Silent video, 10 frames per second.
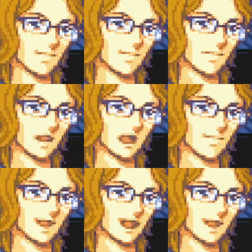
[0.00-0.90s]
Okay,
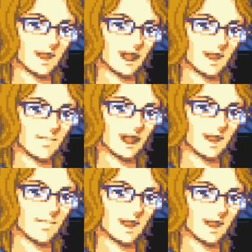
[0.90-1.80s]
so we start with a
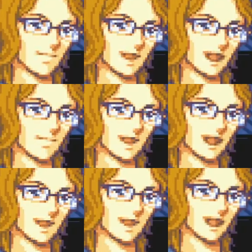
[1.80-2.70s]
ground pound skill.
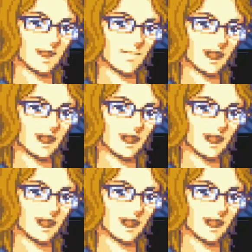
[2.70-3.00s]
Interesting.